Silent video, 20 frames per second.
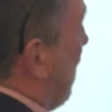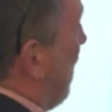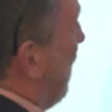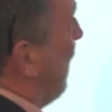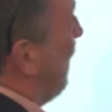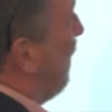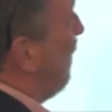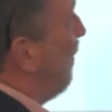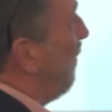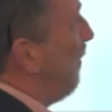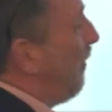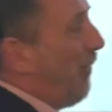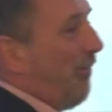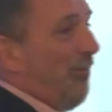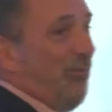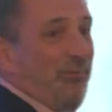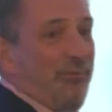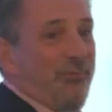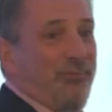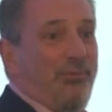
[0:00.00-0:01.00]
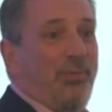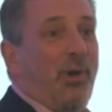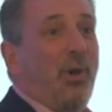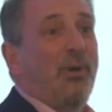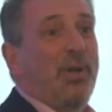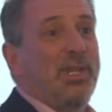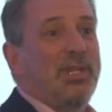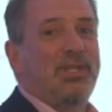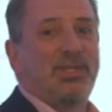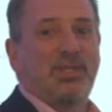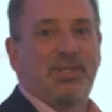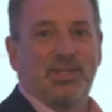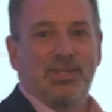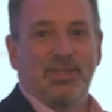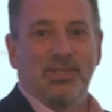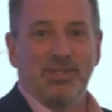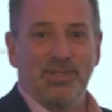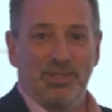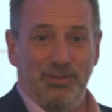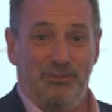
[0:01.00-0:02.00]
to
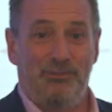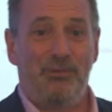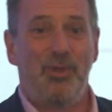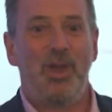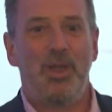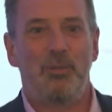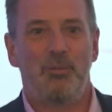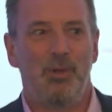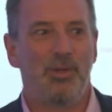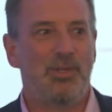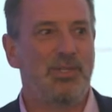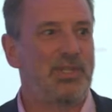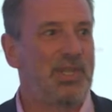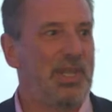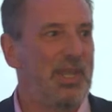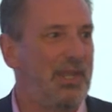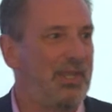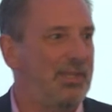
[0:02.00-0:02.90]
forests, to fibre is there?